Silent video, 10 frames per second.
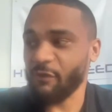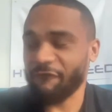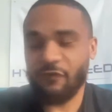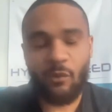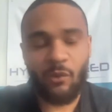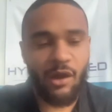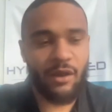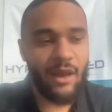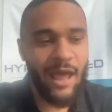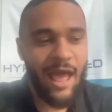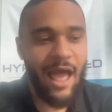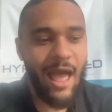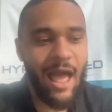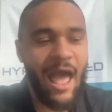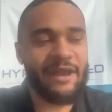Well, for one,
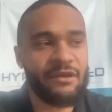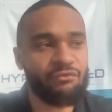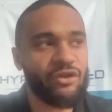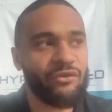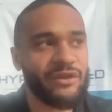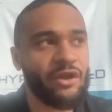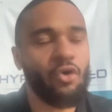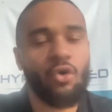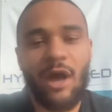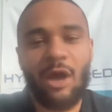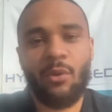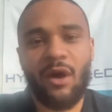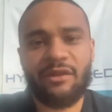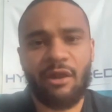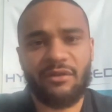I didn't really know who I
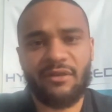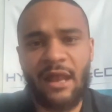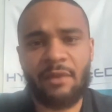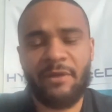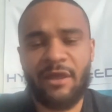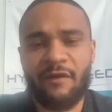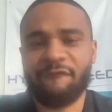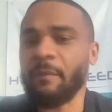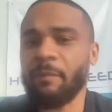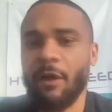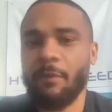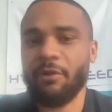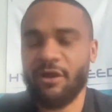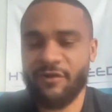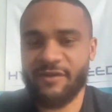was outside of being a football
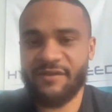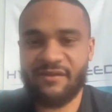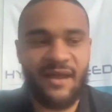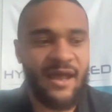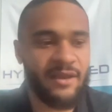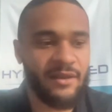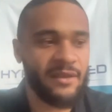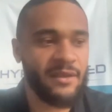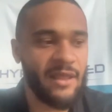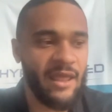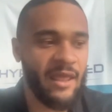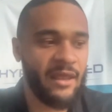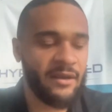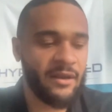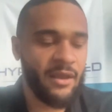player in society.
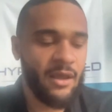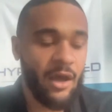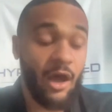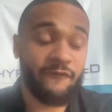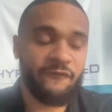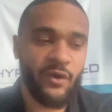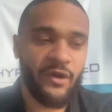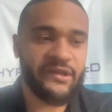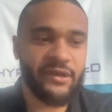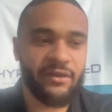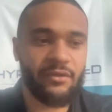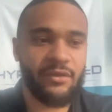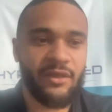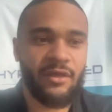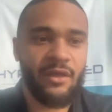And
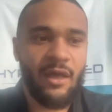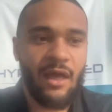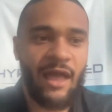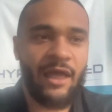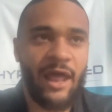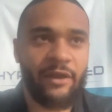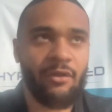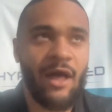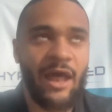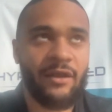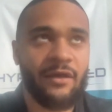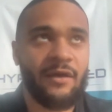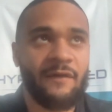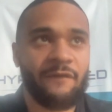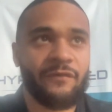unfortunately, I got a lot
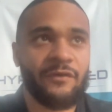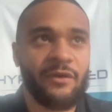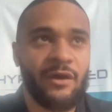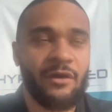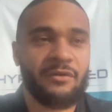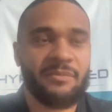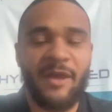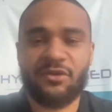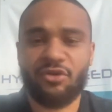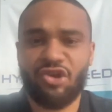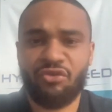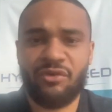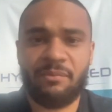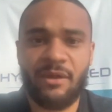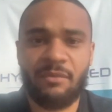of, you know, special
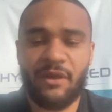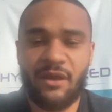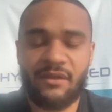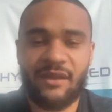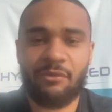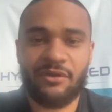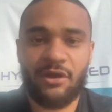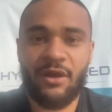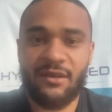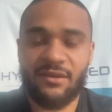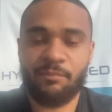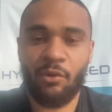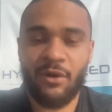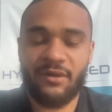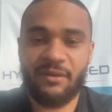treatment because I was good at
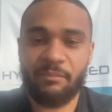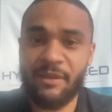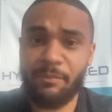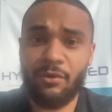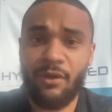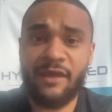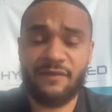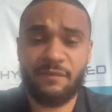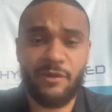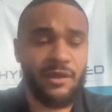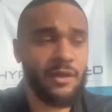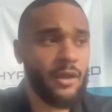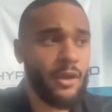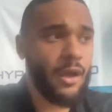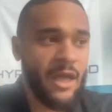sports and people liked me.
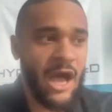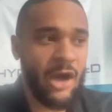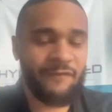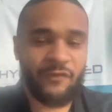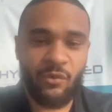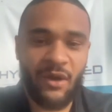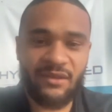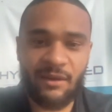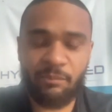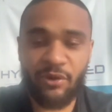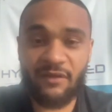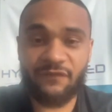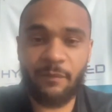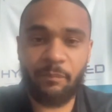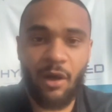However, once I'm playing
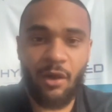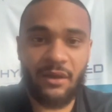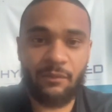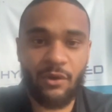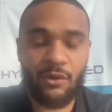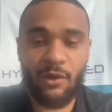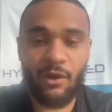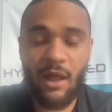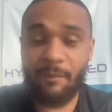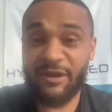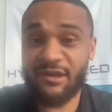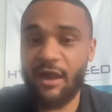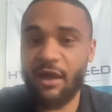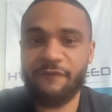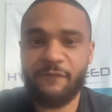football anymore, well, I'm a
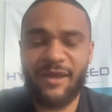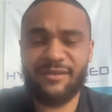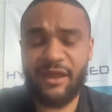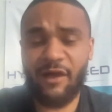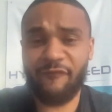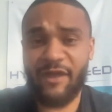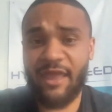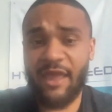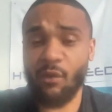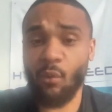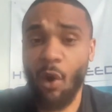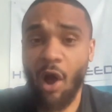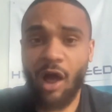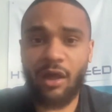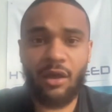shell of myself. I can't
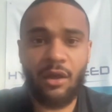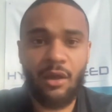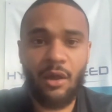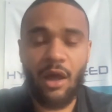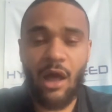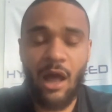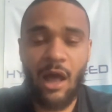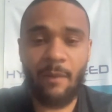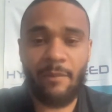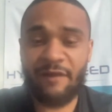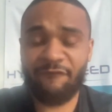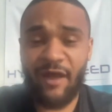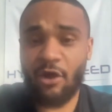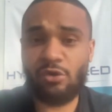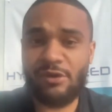walk. Um, and if
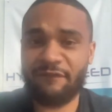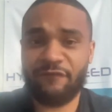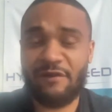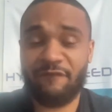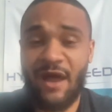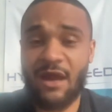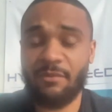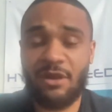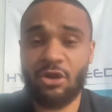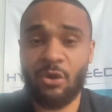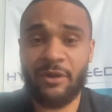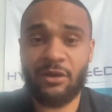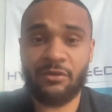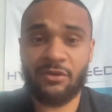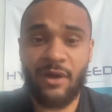I go into a different environment, nobody
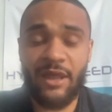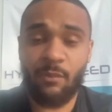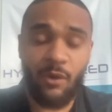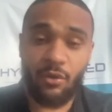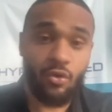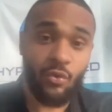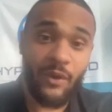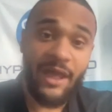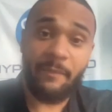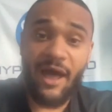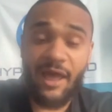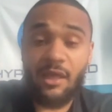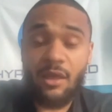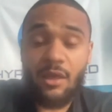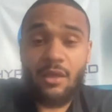knows who I am. Well, who am I?